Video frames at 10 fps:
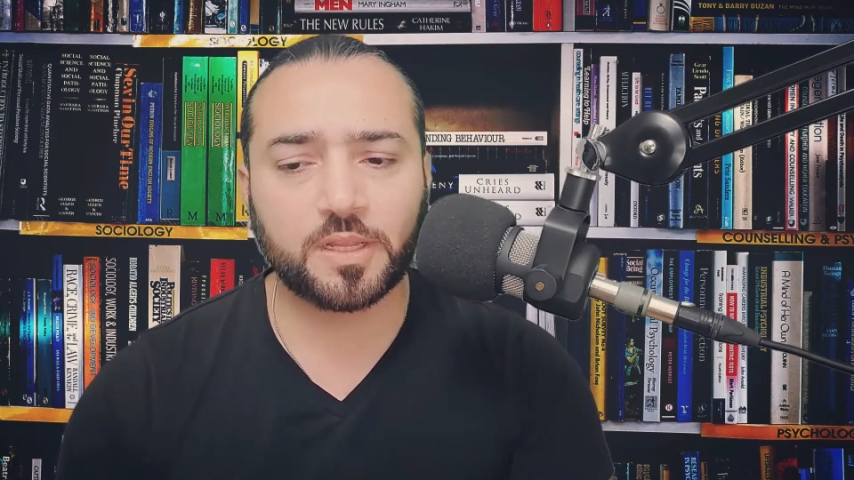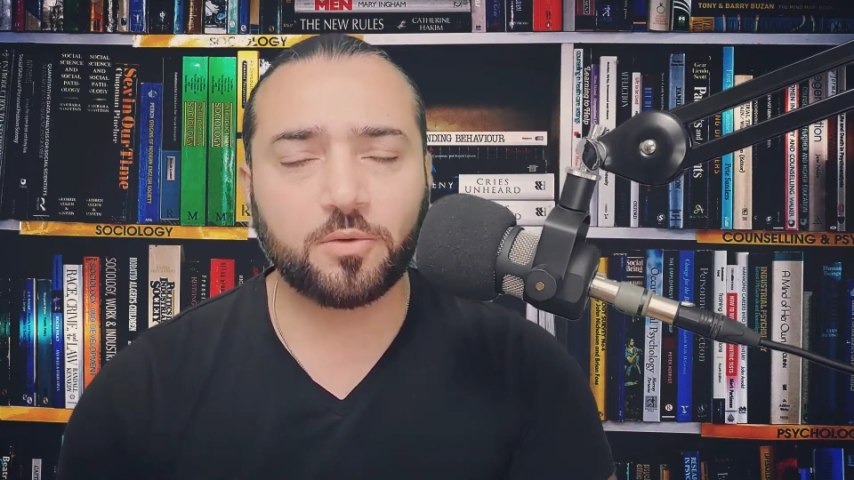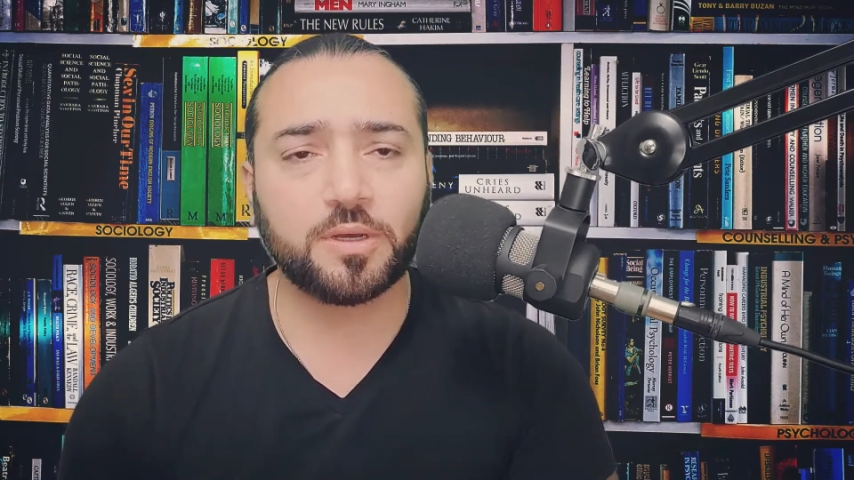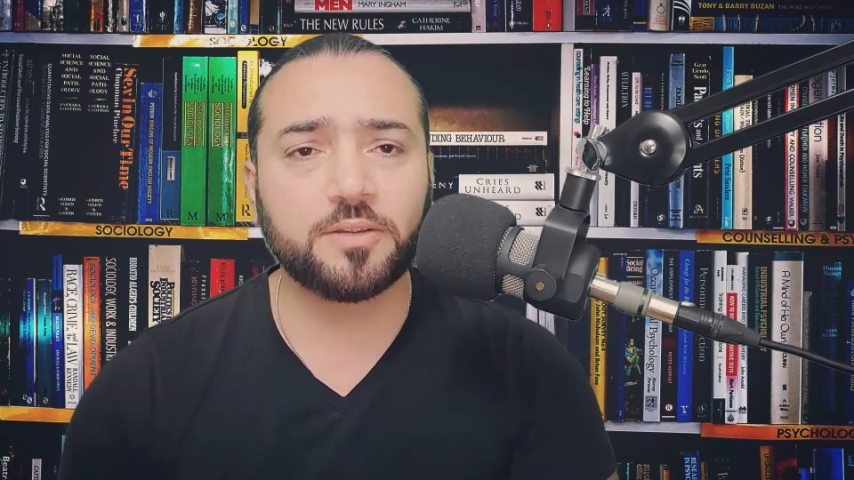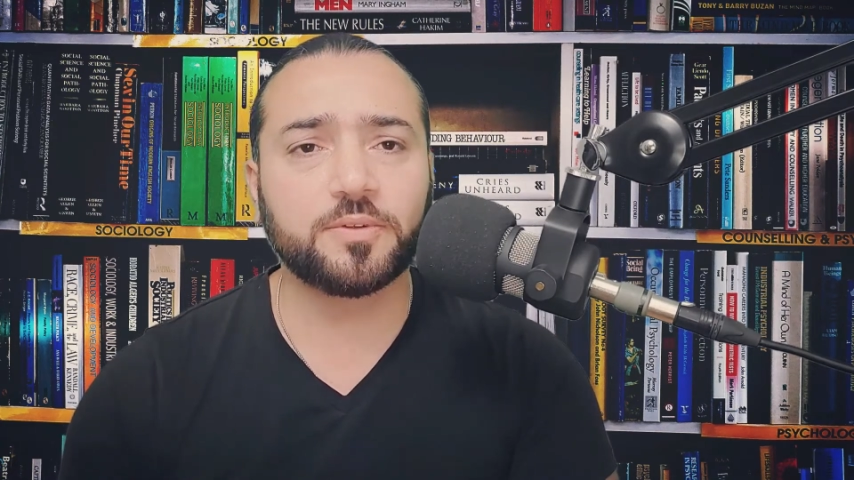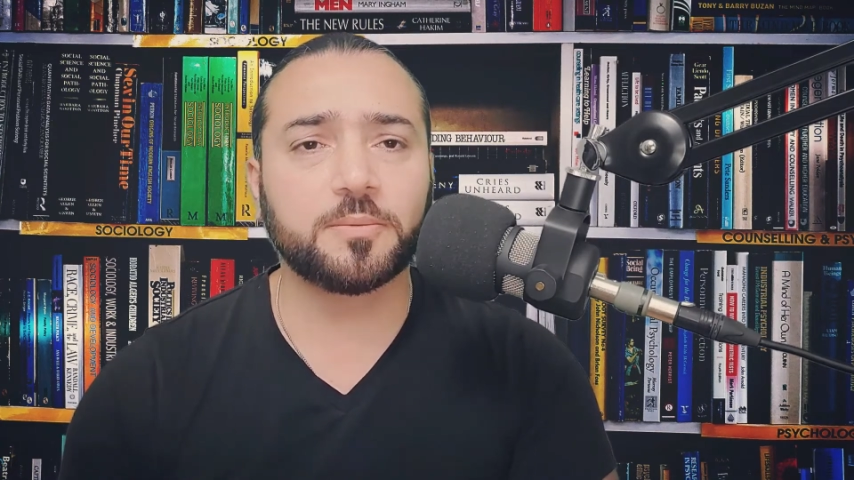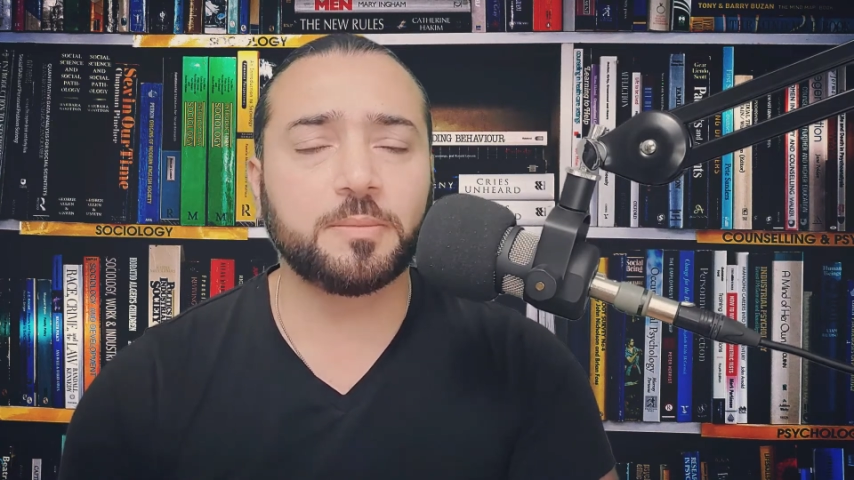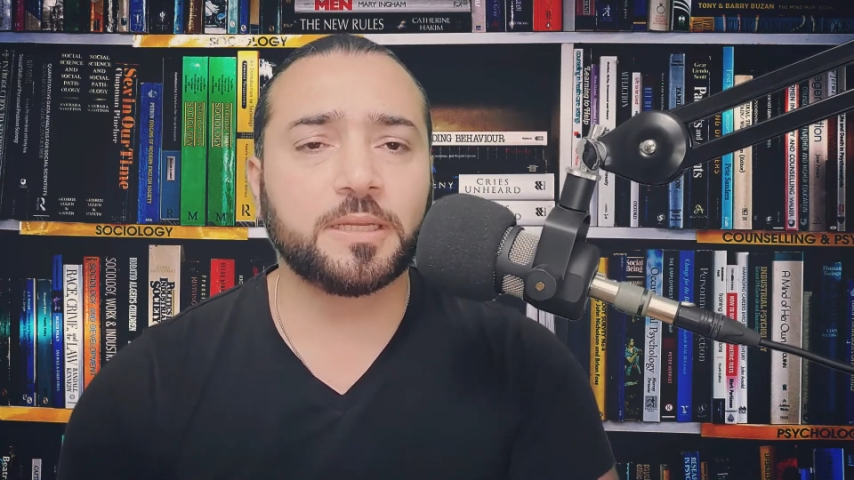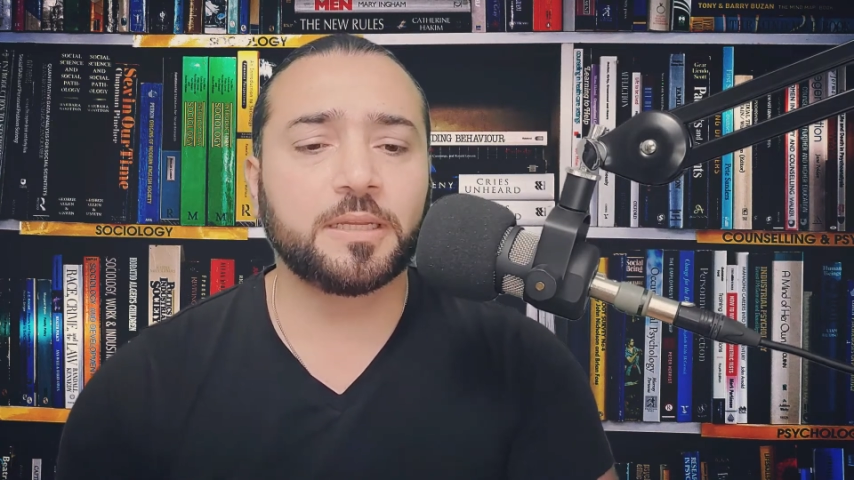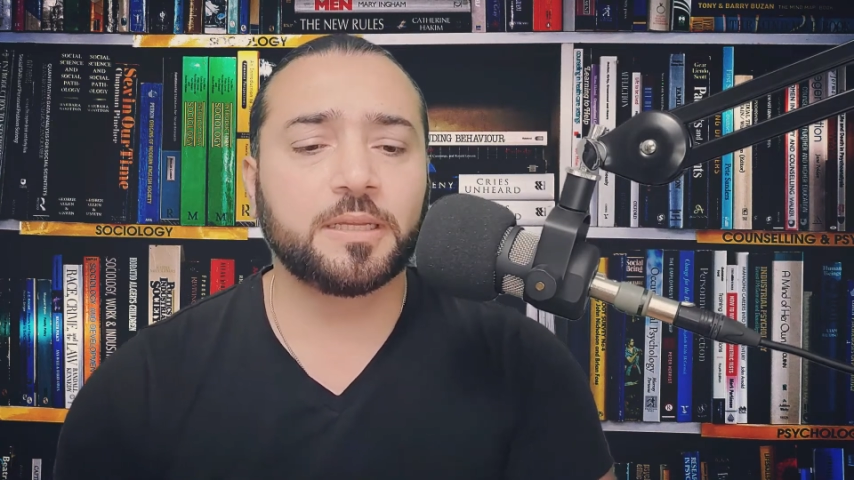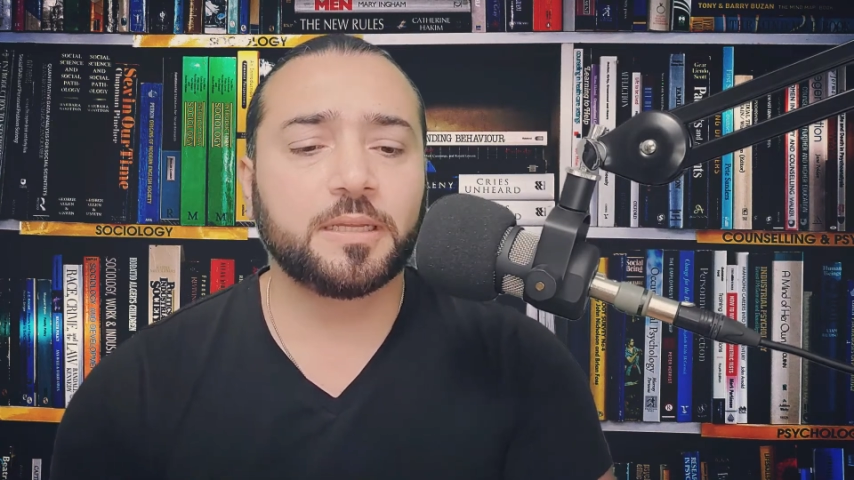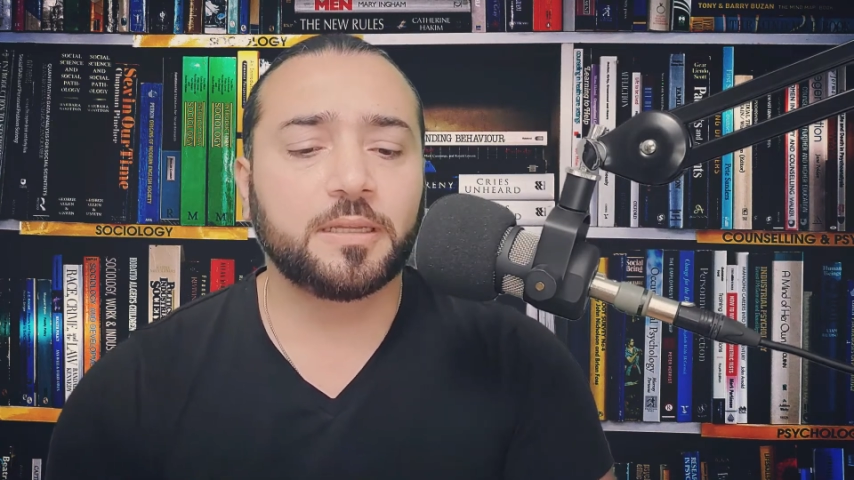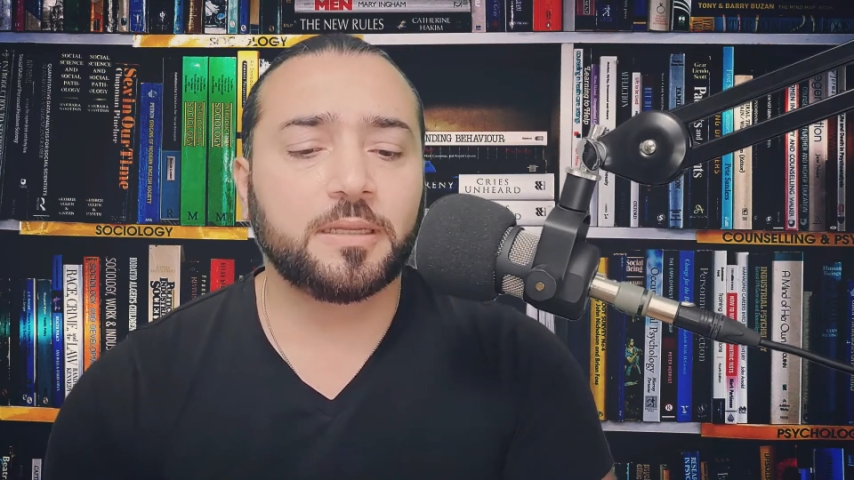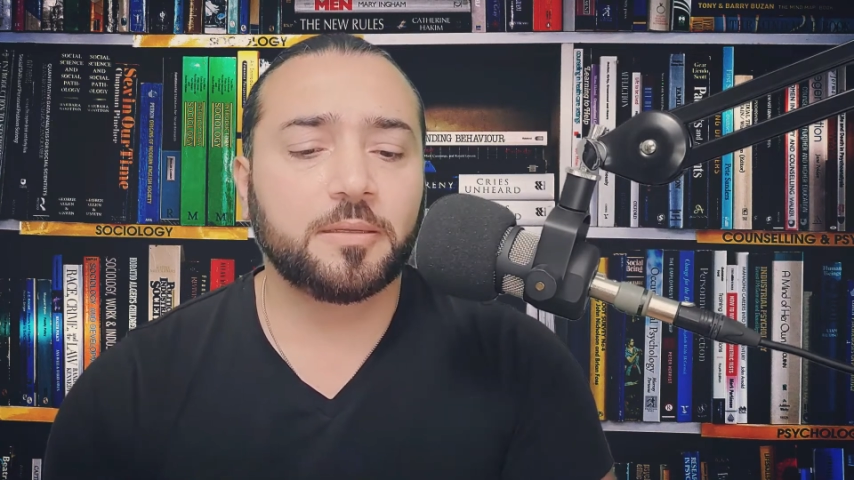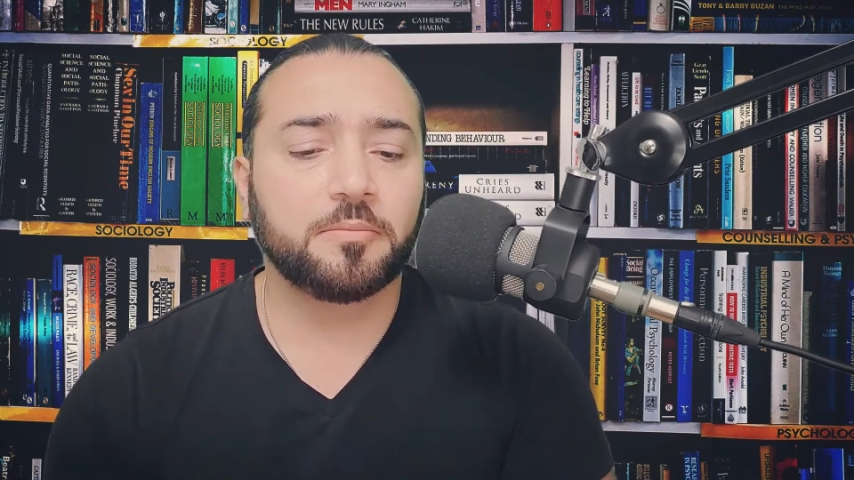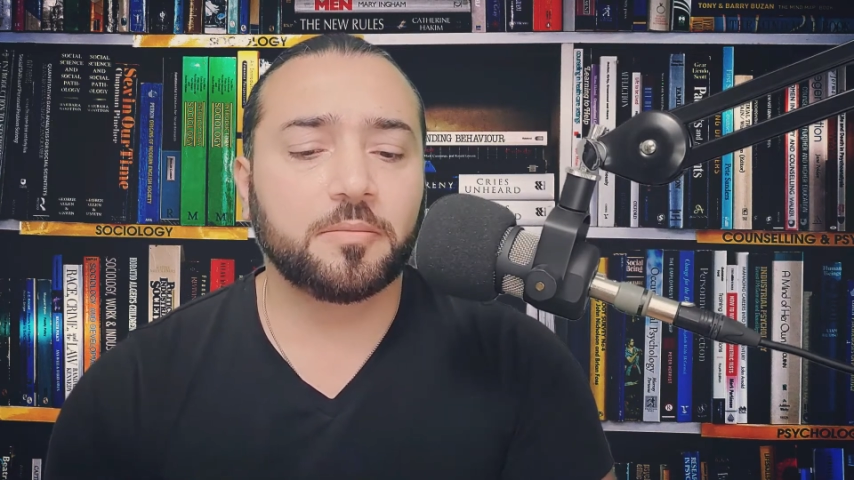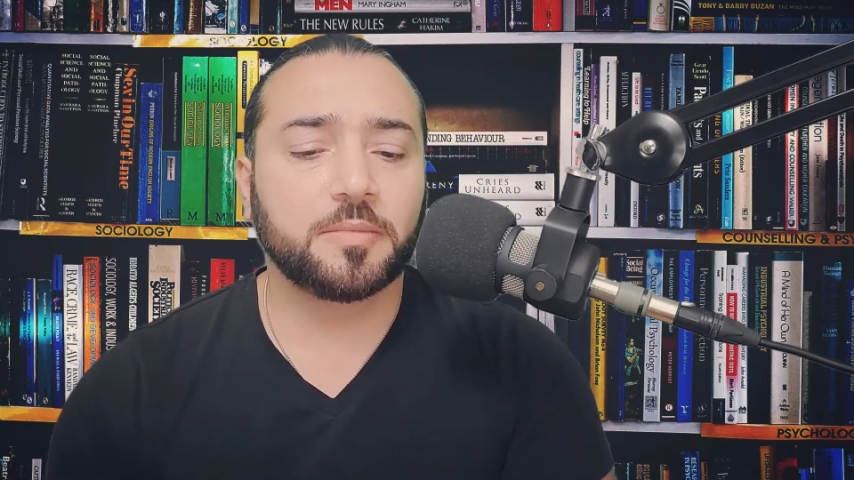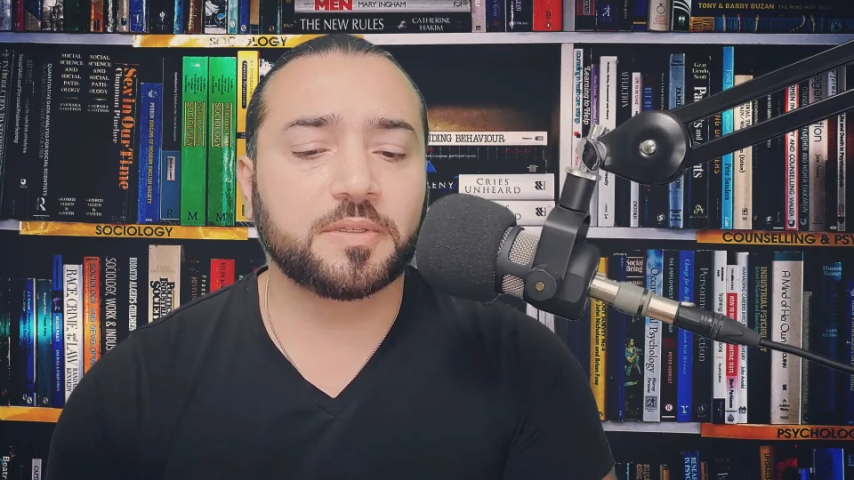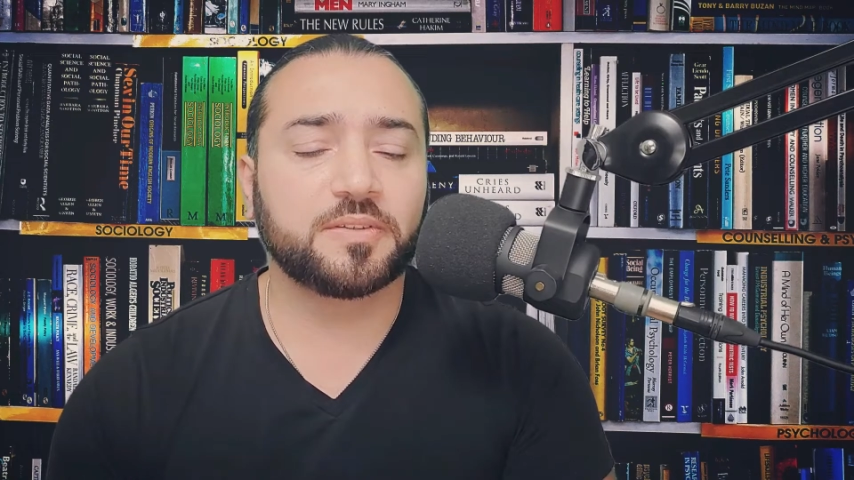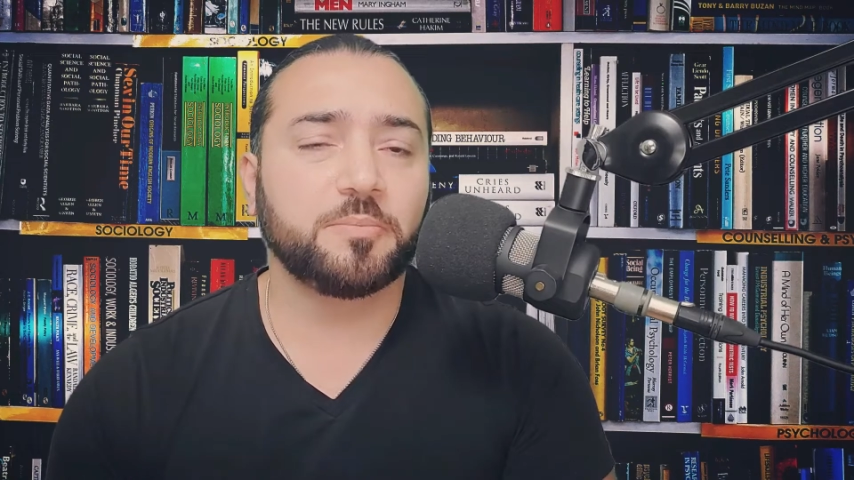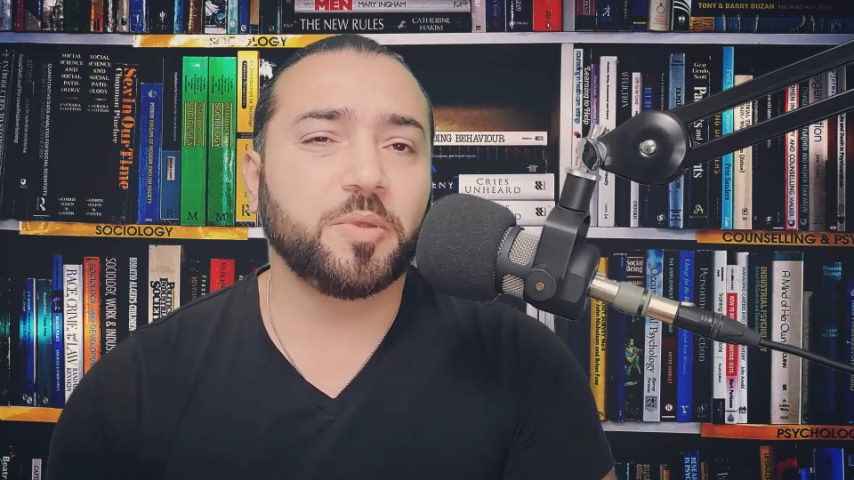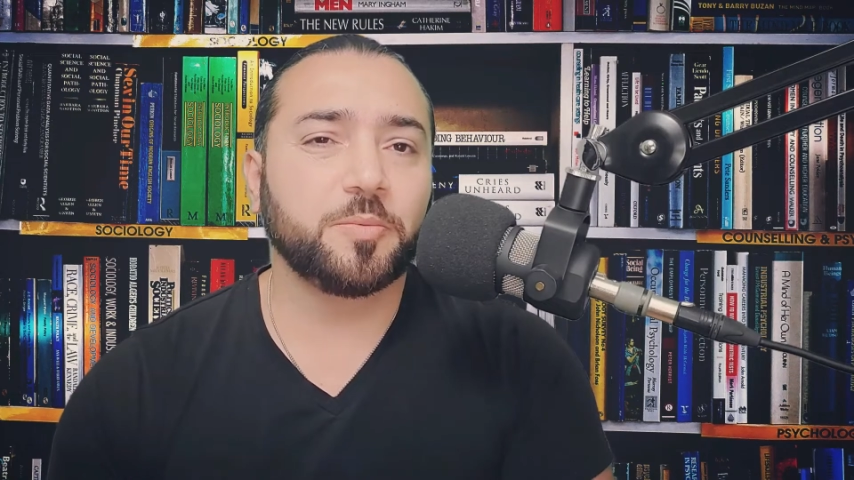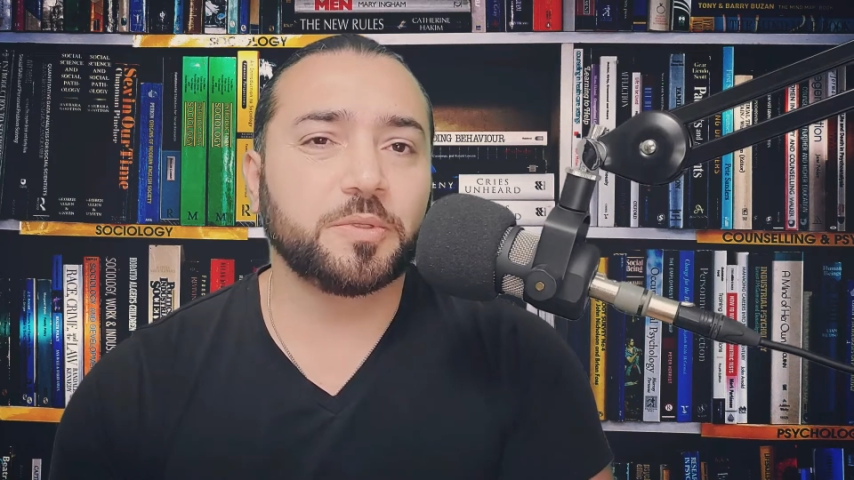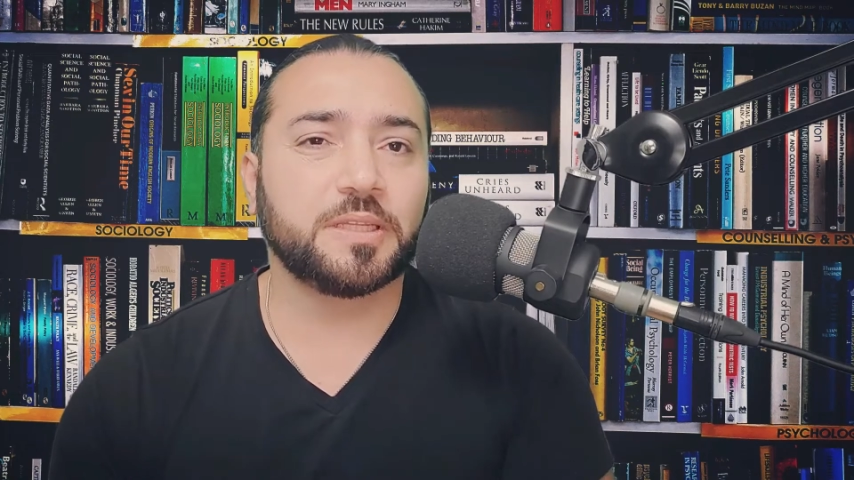One of them, some people,